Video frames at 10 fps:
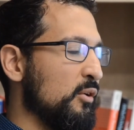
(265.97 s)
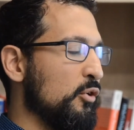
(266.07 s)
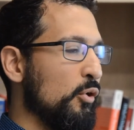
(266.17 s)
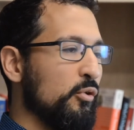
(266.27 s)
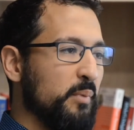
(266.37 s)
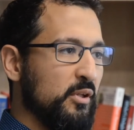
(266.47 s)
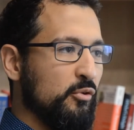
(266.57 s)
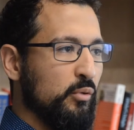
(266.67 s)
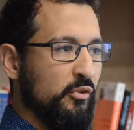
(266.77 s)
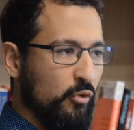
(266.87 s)
code bit
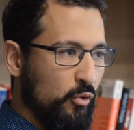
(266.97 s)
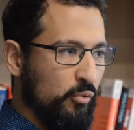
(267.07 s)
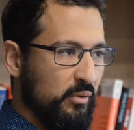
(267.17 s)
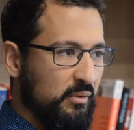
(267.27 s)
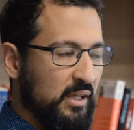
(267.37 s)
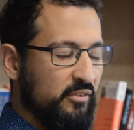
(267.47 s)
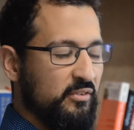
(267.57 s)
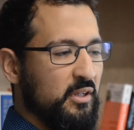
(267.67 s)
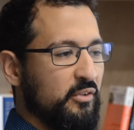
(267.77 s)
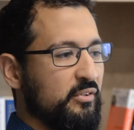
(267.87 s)
to its own
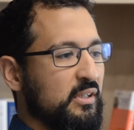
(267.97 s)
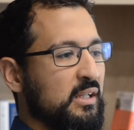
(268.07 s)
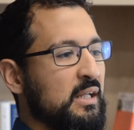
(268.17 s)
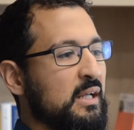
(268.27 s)
SDLC